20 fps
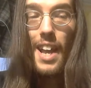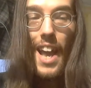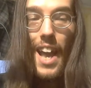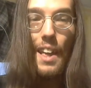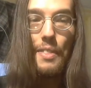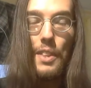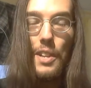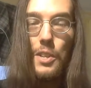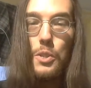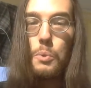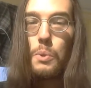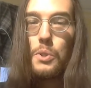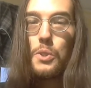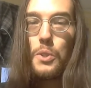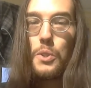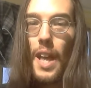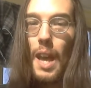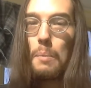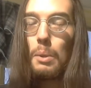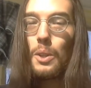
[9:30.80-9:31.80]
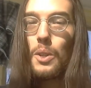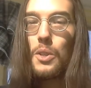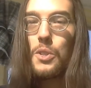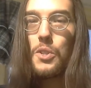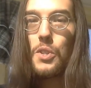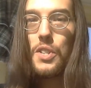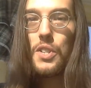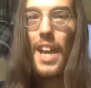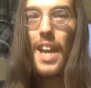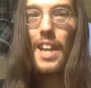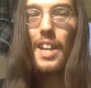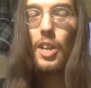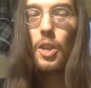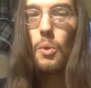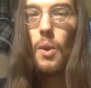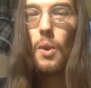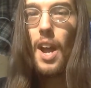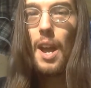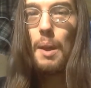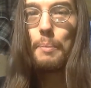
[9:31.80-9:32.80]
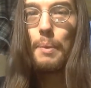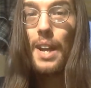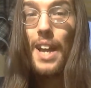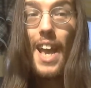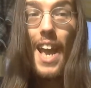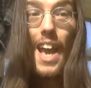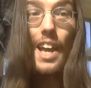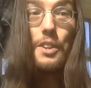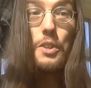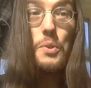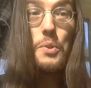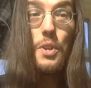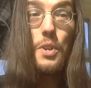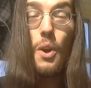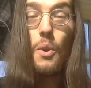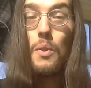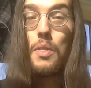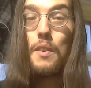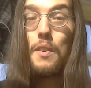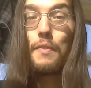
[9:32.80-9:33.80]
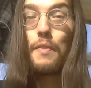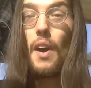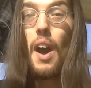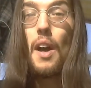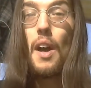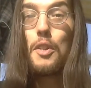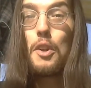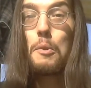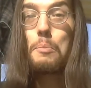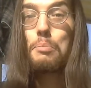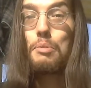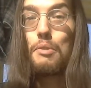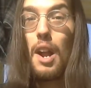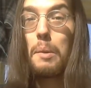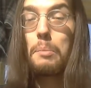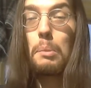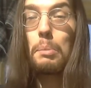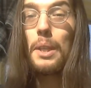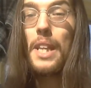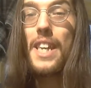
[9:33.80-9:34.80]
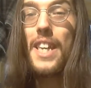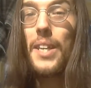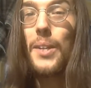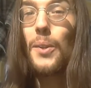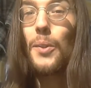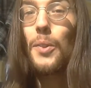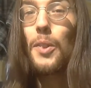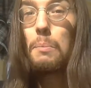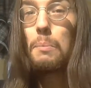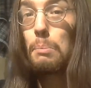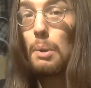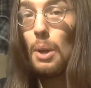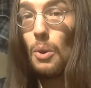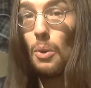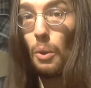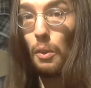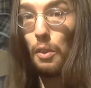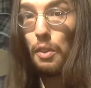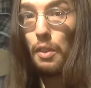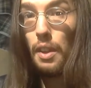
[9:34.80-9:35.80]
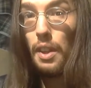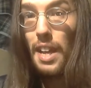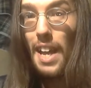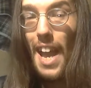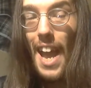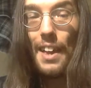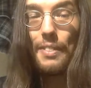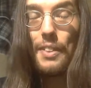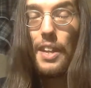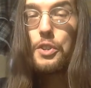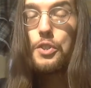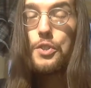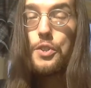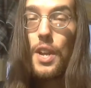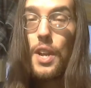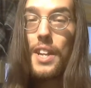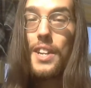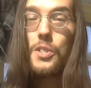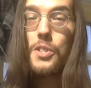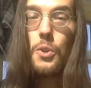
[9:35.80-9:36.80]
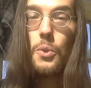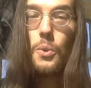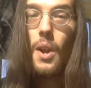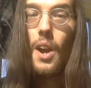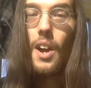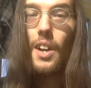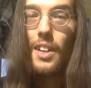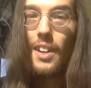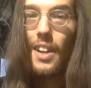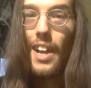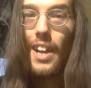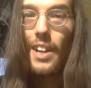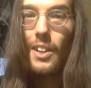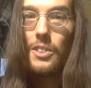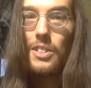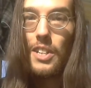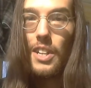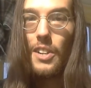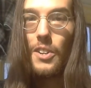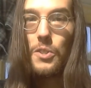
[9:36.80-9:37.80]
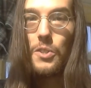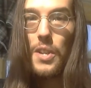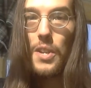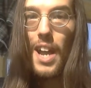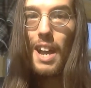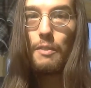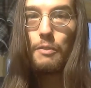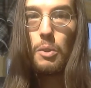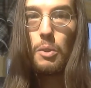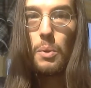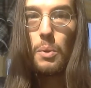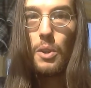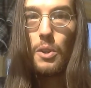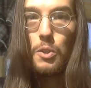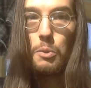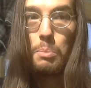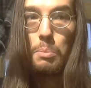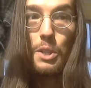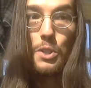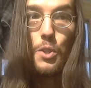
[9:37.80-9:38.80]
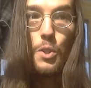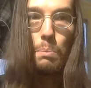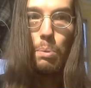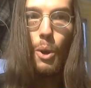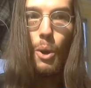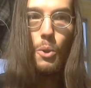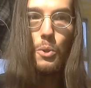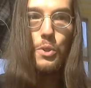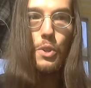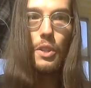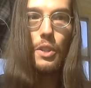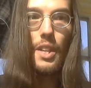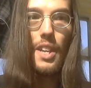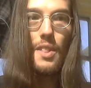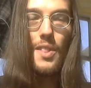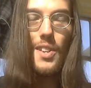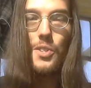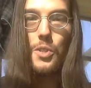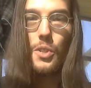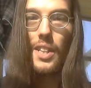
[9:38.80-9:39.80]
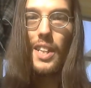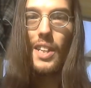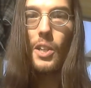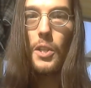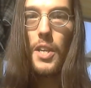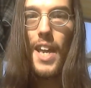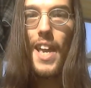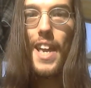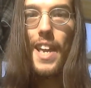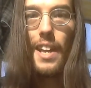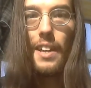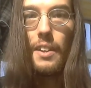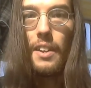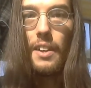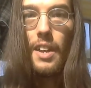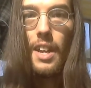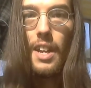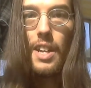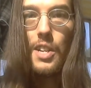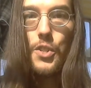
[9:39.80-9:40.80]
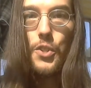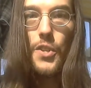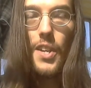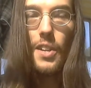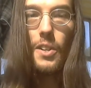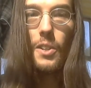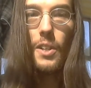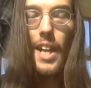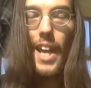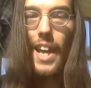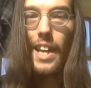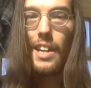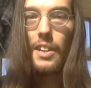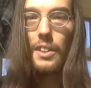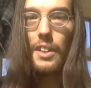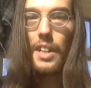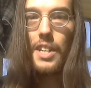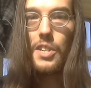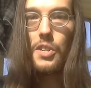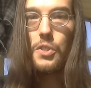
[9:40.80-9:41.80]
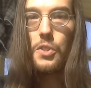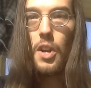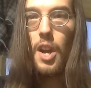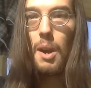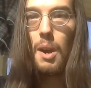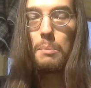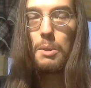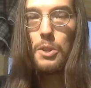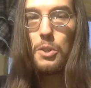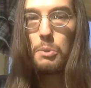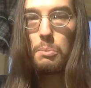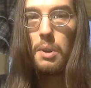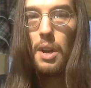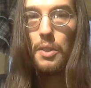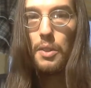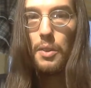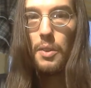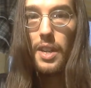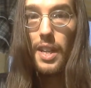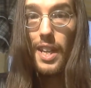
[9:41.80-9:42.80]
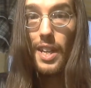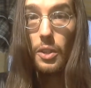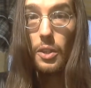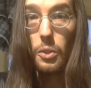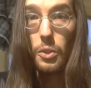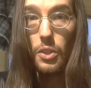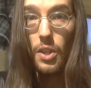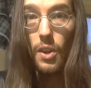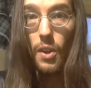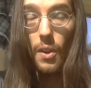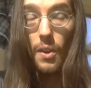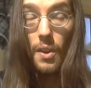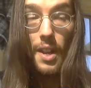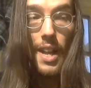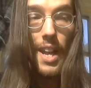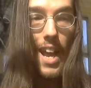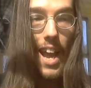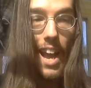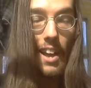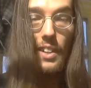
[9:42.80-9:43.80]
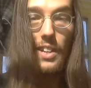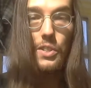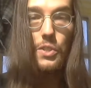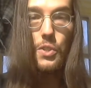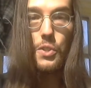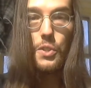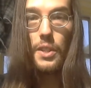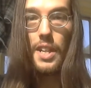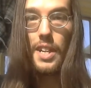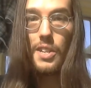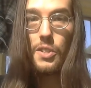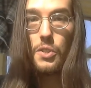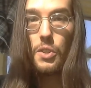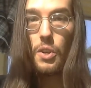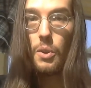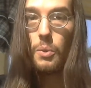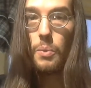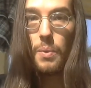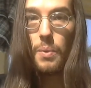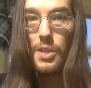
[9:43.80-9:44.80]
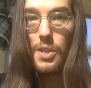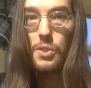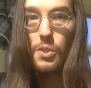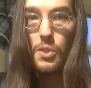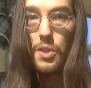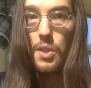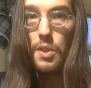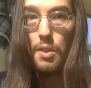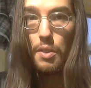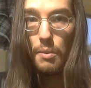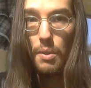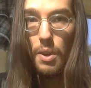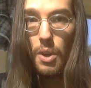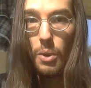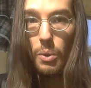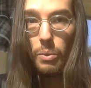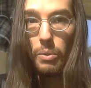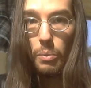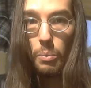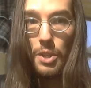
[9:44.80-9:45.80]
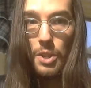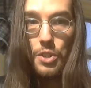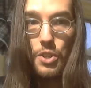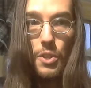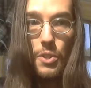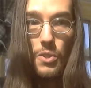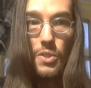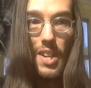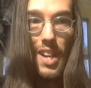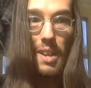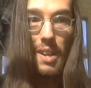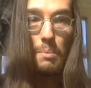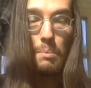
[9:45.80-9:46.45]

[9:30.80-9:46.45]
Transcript: And this was labeled a satanic crime. And the father probably killed them both and then shed his crocodile tears afterwards. But supposedly this little kid single-handedly disarmed his mother and killed her, and then slit his own wrists and throat, which is